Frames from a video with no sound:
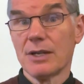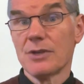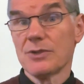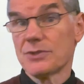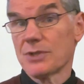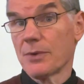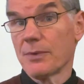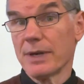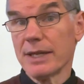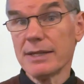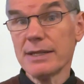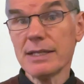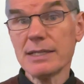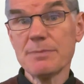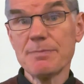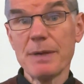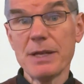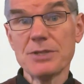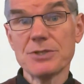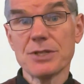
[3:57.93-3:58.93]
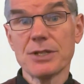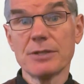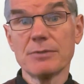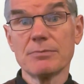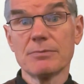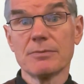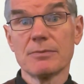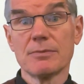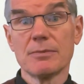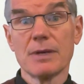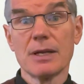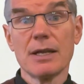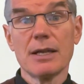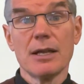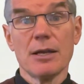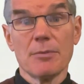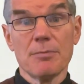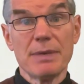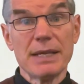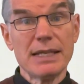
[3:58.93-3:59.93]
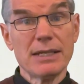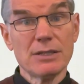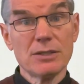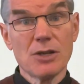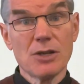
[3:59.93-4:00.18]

So in this picture, being